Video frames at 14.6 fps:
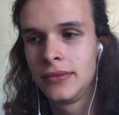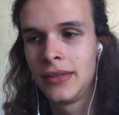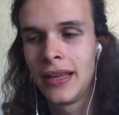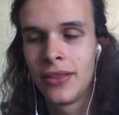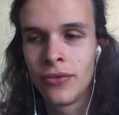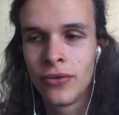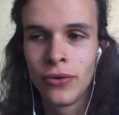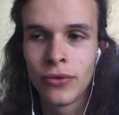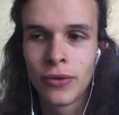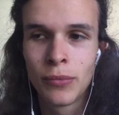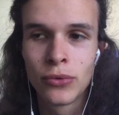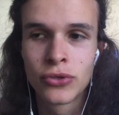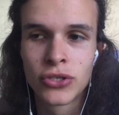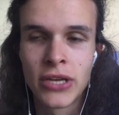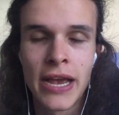Like they're not the
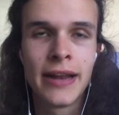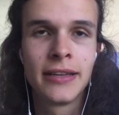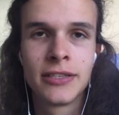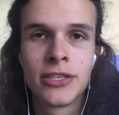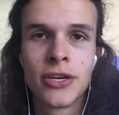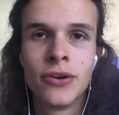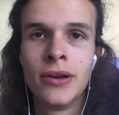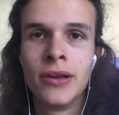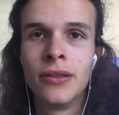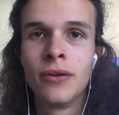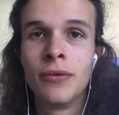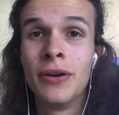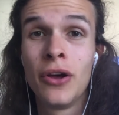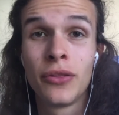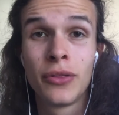most sanitary, they're
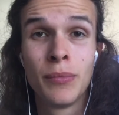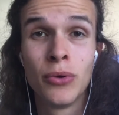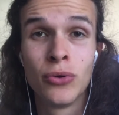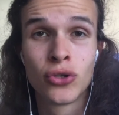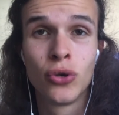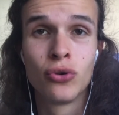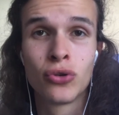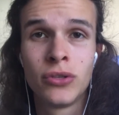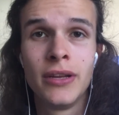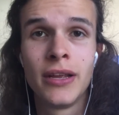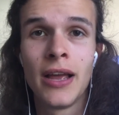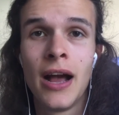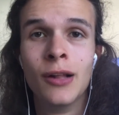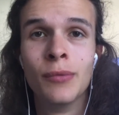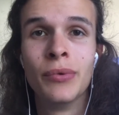not the most socially
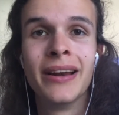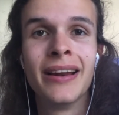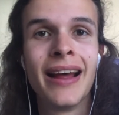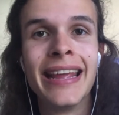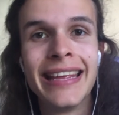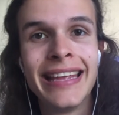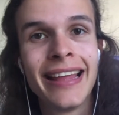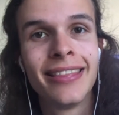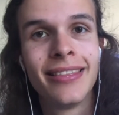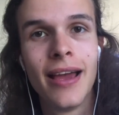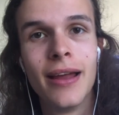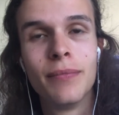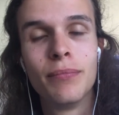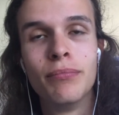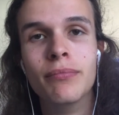calibrated. I get
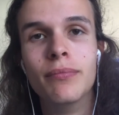that.